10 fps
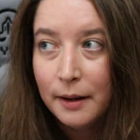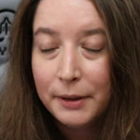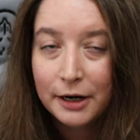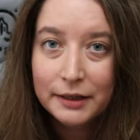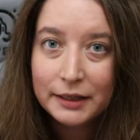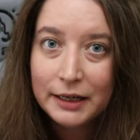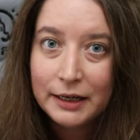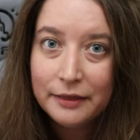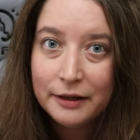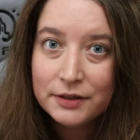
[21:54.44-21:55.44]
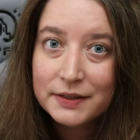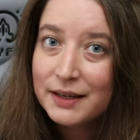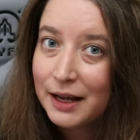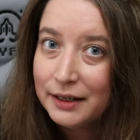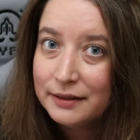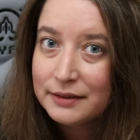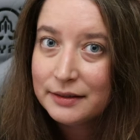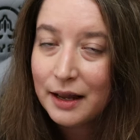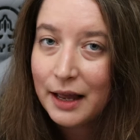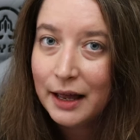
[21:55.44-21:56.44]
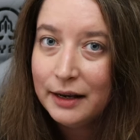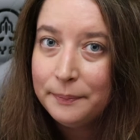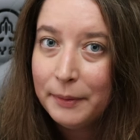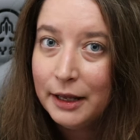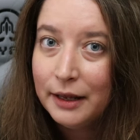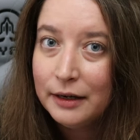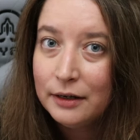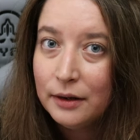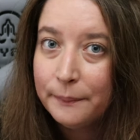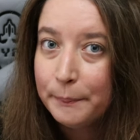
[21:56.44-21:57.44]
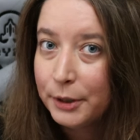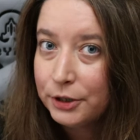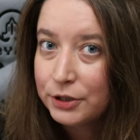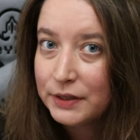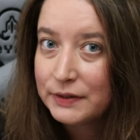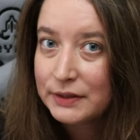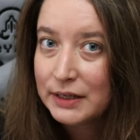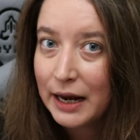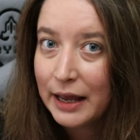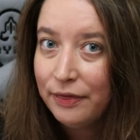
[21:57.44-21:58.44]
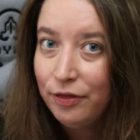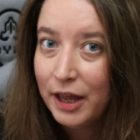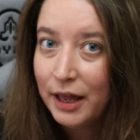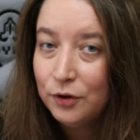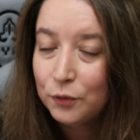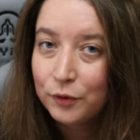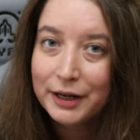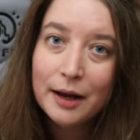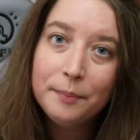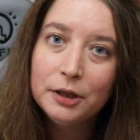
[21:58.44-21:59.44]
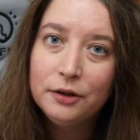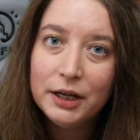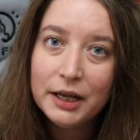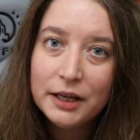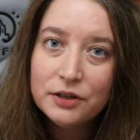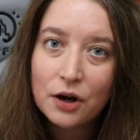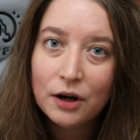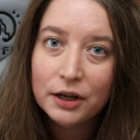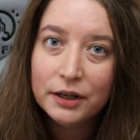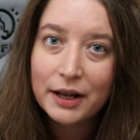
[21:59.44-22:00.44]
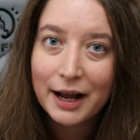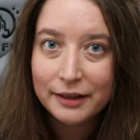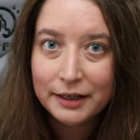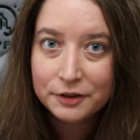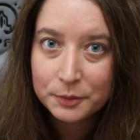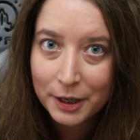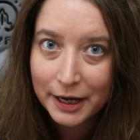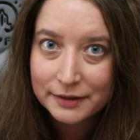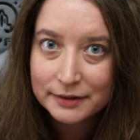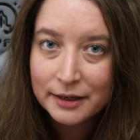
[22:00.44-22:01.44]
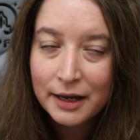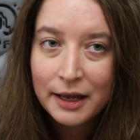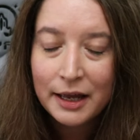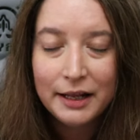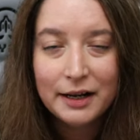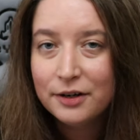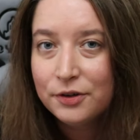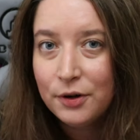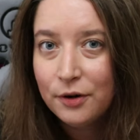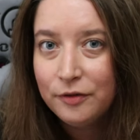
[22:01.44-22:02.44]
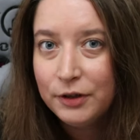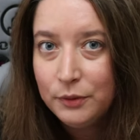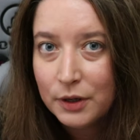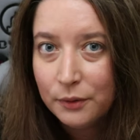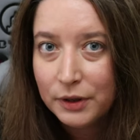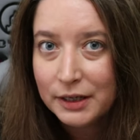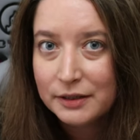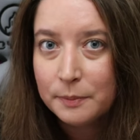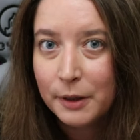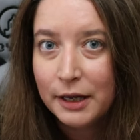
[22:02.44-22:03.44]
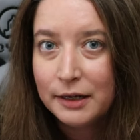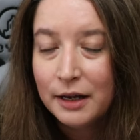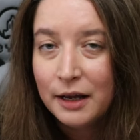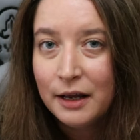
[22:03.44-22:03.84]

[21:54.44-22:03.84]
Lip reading: Apparently, their designs had been purchased and then re-uploaded on AliExpress. And I don't know if you know this, but